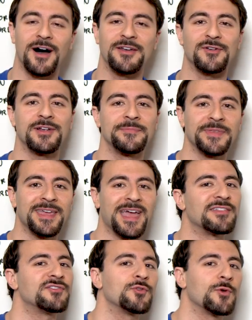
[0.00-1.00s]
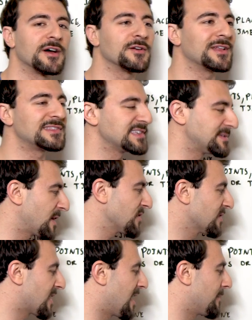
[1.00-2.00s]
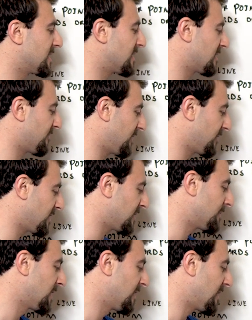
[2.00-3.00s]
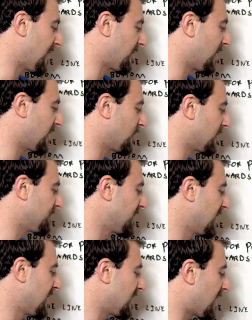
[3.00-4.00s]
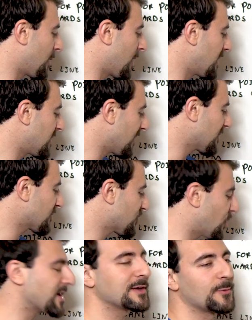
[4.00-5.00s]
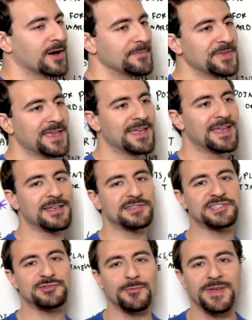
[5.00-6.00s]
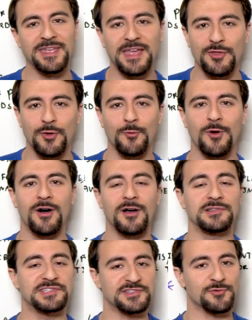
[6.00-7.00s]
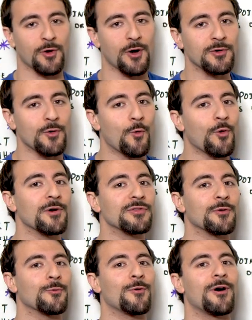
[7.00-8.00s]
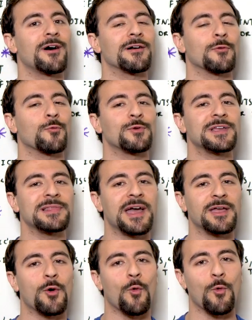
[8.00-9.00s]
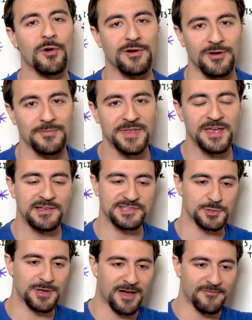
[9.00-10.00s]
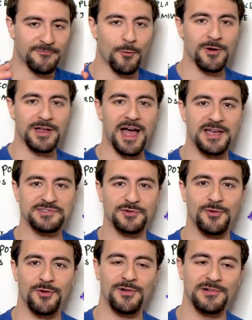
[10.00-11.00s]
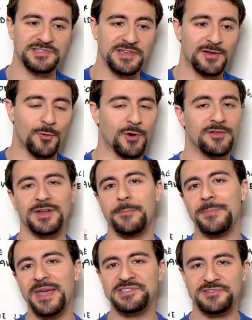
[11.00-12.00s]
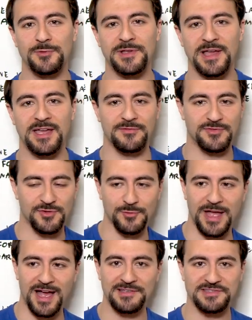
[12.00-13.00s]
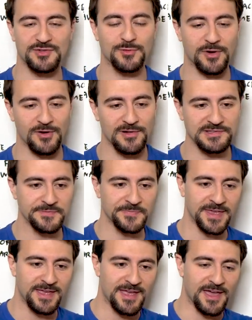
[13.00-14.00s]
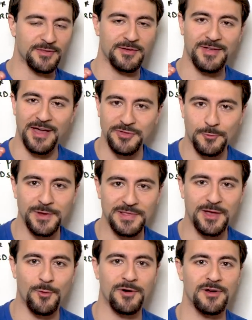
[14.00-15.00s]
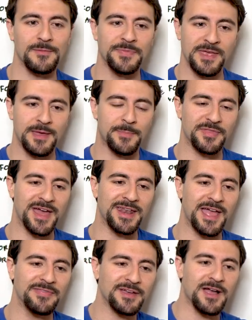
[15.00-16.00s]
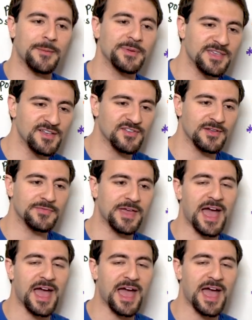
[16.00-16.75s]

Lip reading: 100, and 200. It's especially common in the 50 and the 100. Now, another tricky one is swimming the wrong stroke or the wrong relay order. So you got four guys or girls, or even a mixed relay of two guys, two girls, and they've got the relay order, but then in the competition,